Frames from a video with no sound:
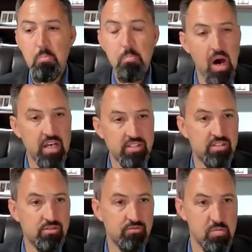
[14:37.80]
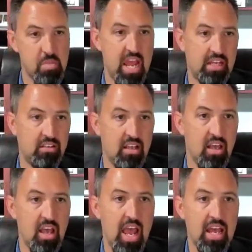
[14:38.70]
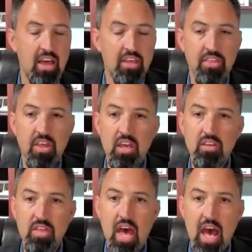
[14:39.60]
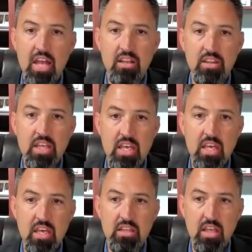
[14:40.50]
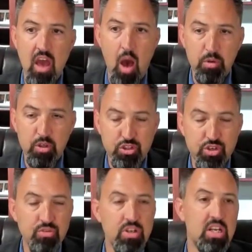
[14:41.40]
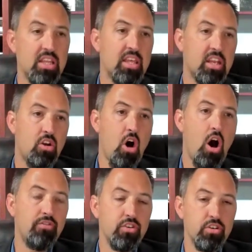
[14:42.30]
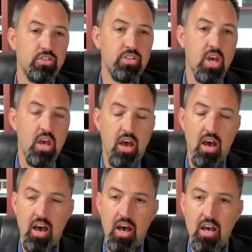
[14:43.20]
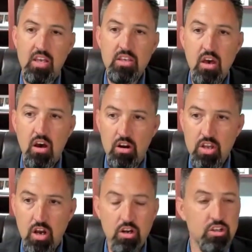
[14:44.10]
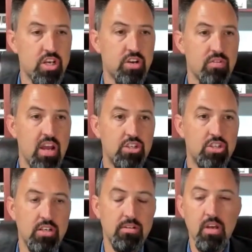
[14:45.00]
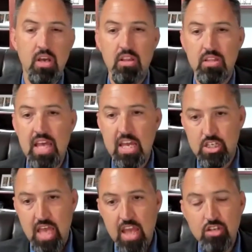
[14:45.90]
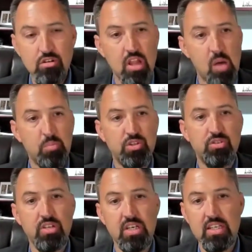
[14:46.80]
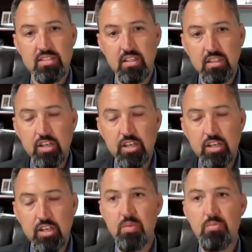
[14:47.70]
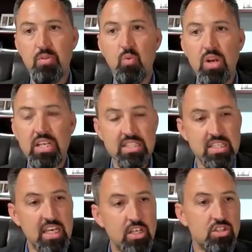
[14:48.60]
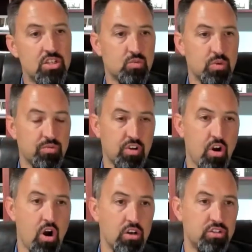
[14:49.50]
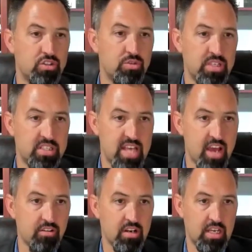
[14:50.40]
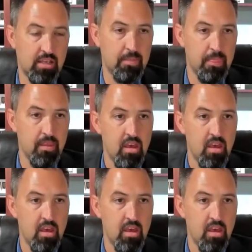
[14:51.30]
must remain, and I think that the opportunity that it offers our younger generation, the educational opportunities, the leadership, what it teaches with regards to integrity,